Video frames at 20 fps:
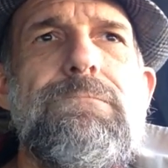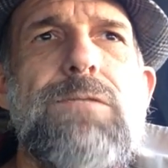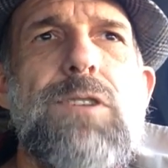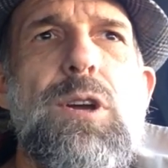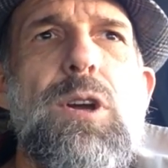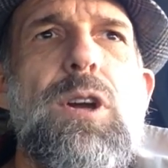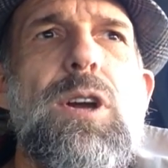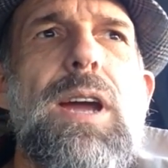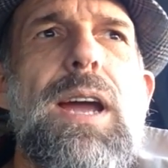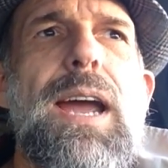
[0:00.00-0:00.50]

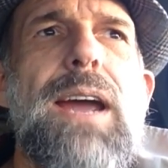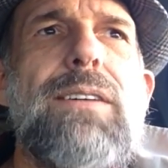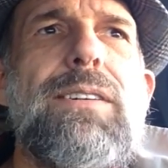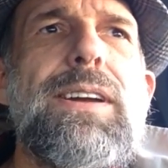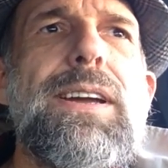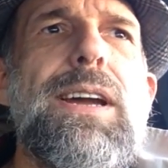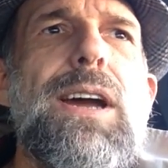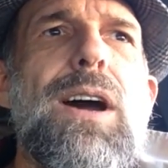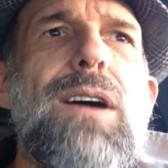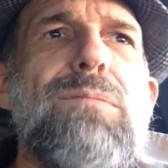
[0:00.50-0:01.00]
Your
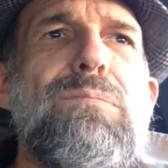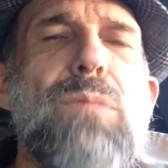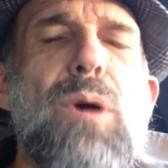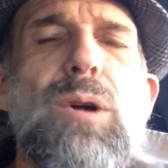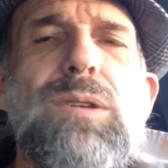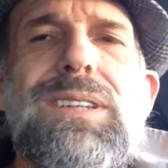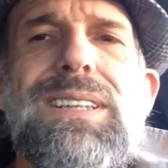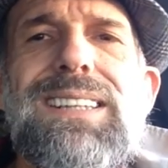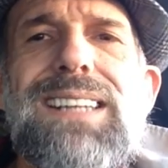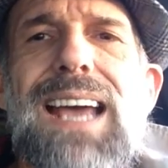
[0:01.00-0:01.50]
area of
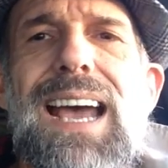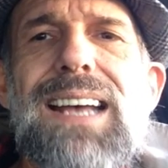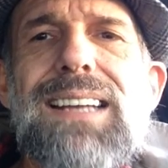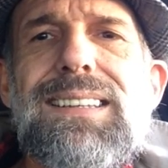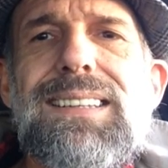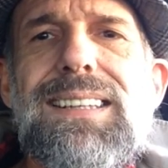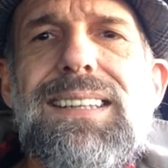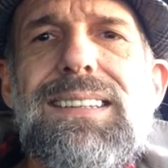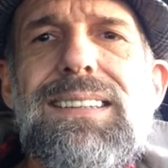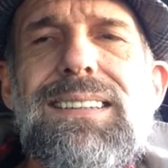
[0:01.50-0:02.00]

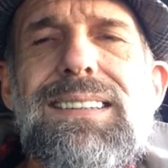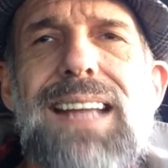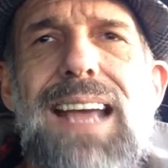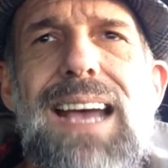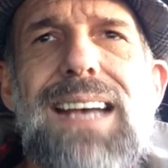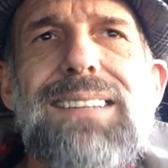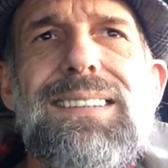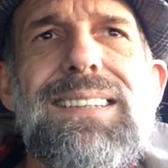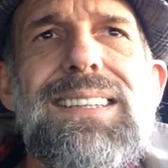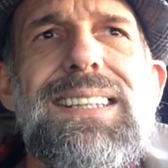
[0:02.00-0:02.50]

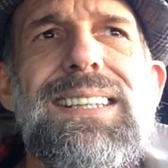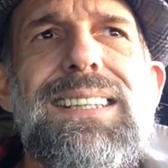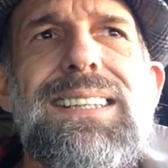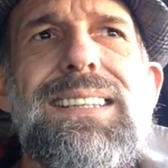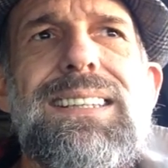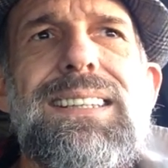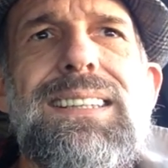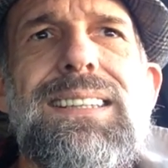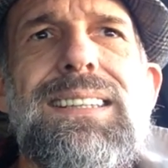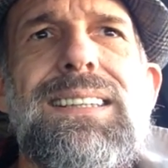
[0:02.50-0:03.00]

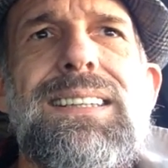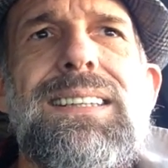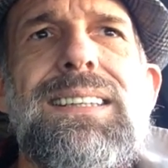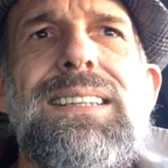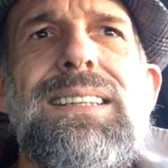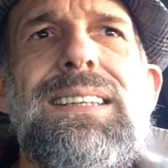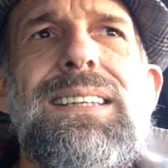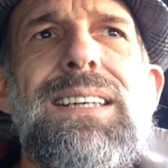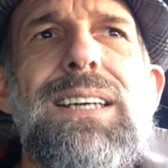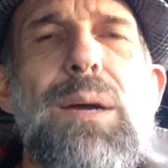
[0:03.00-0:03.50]
multitasking
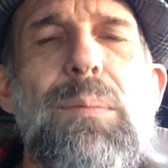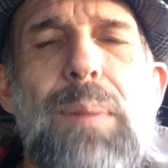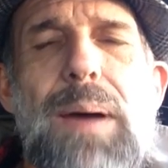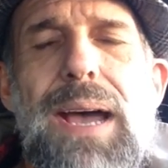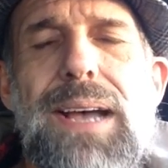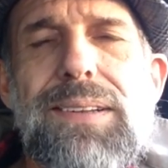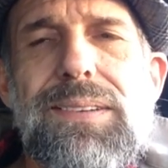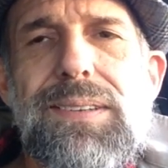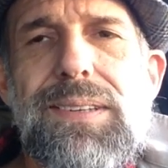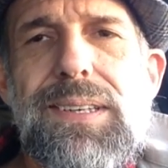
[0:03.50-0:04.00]

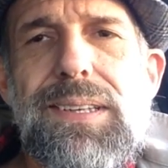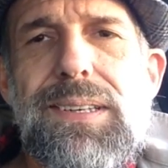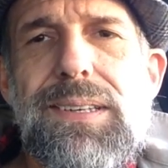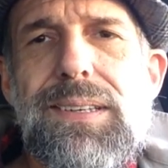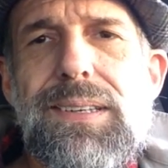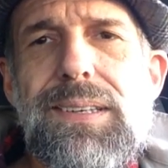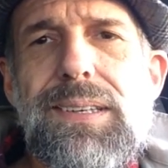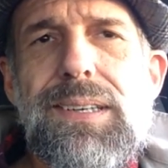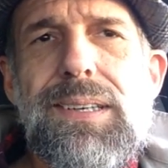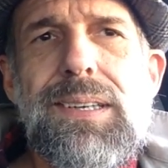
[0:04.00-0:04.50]
capacity.
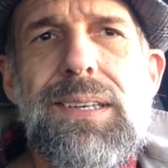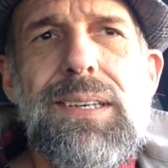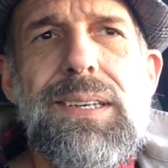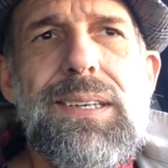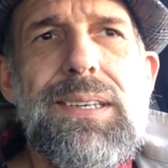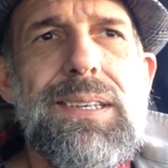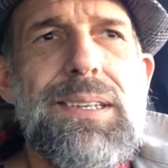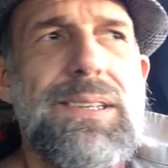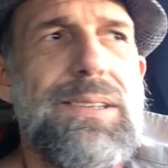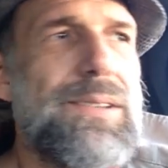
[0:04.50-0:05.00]

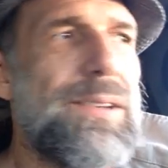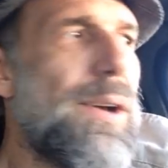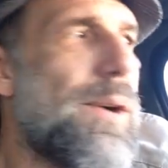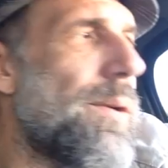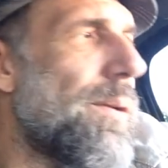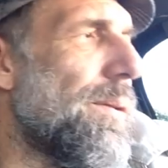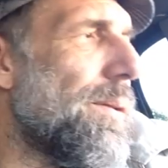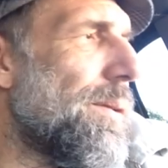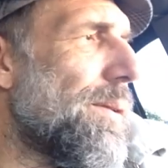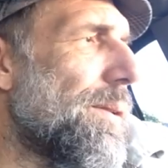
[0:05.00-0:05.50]

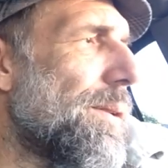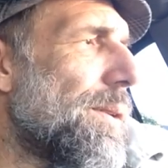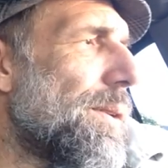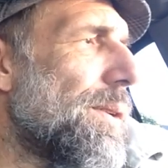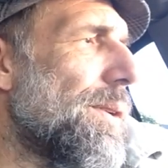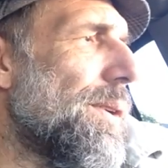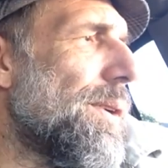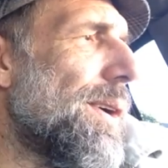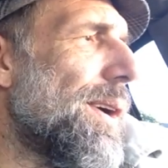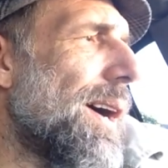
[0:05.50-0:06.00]
So
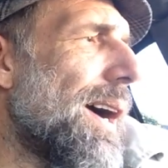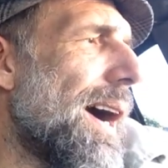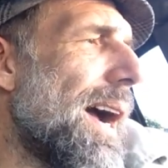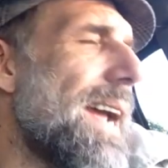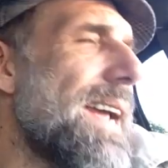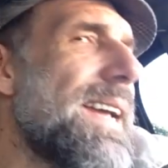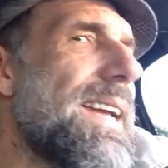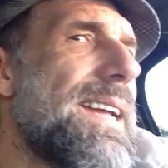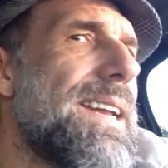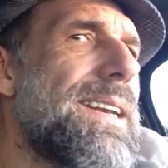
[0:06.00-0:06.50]

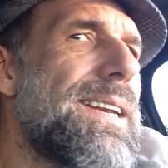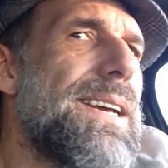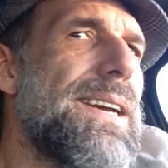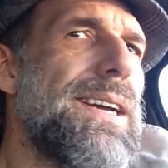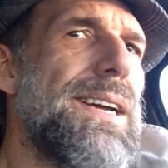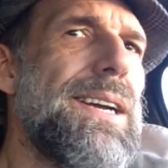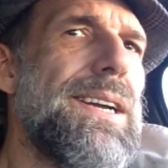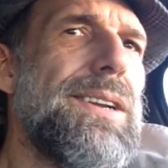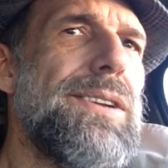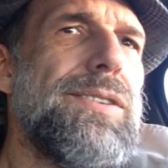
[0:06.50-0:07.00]
I can
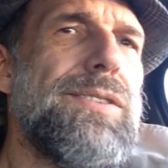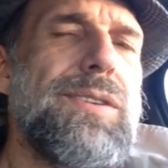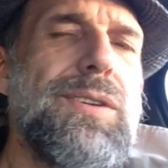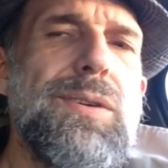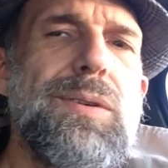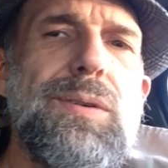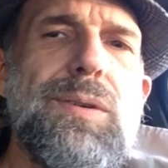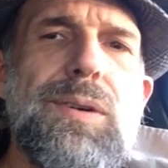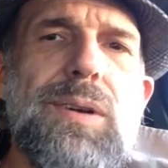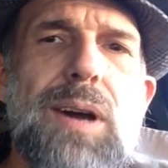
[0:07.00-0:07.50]

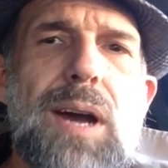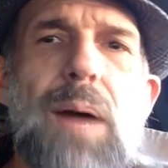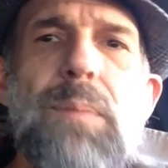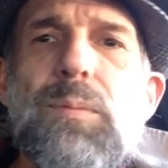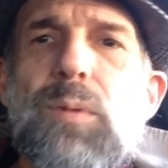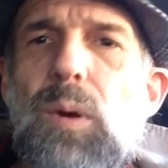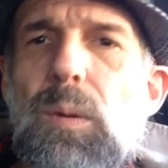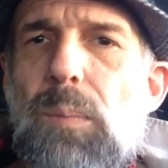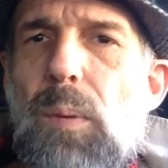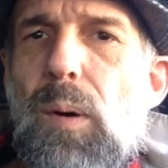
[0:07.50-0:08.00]
do
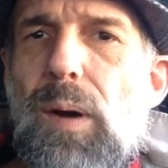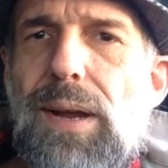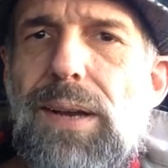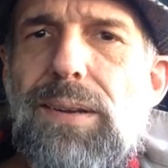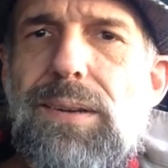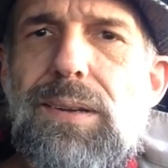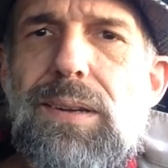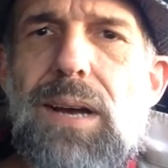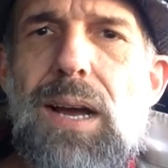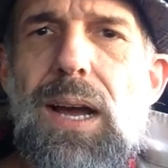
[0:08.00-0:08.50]
up to a point.
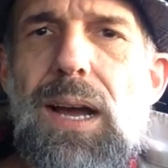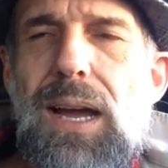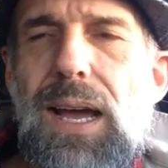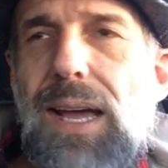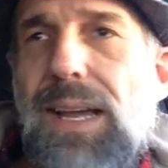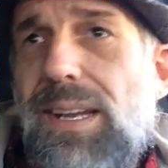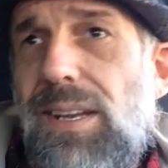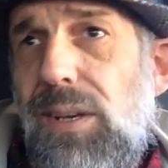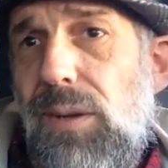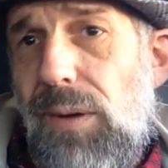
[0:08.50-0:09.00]

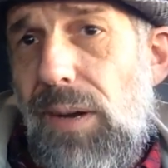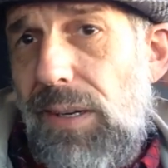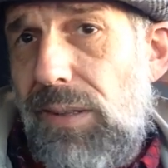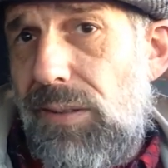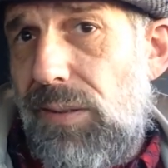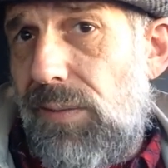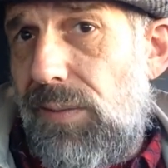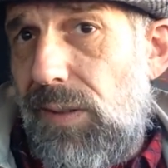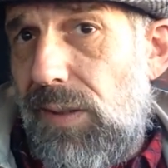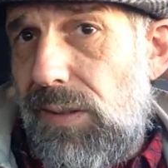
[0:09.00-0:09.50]
I can do
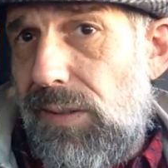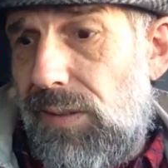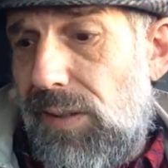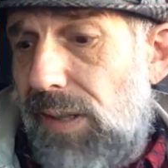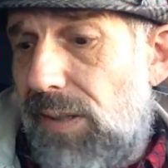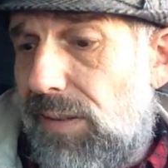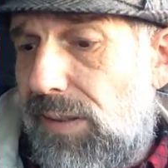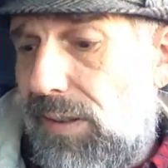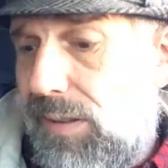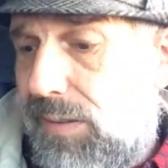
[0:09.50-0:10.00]
extroverted
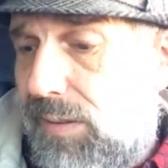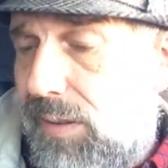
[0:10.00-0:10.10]
sensing